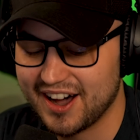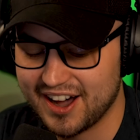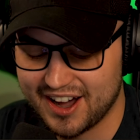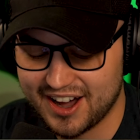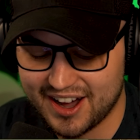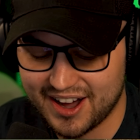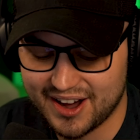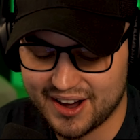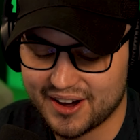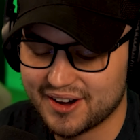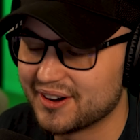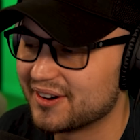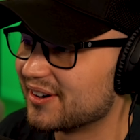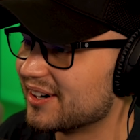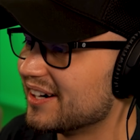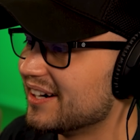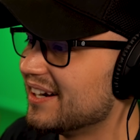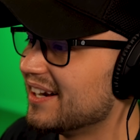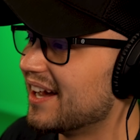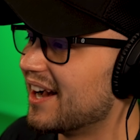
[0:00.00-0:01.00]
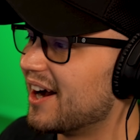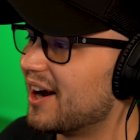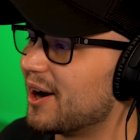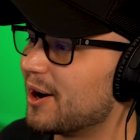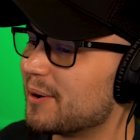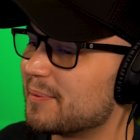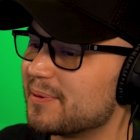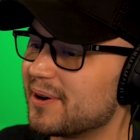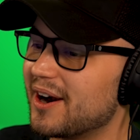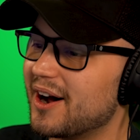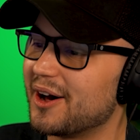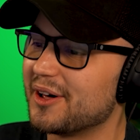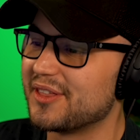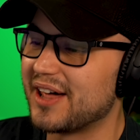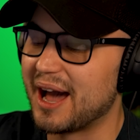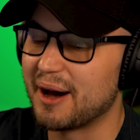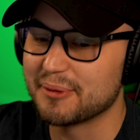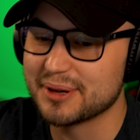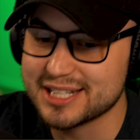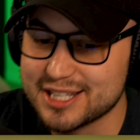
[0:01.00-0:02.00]
Oh no, bro,
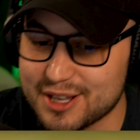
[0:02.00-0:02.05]
that was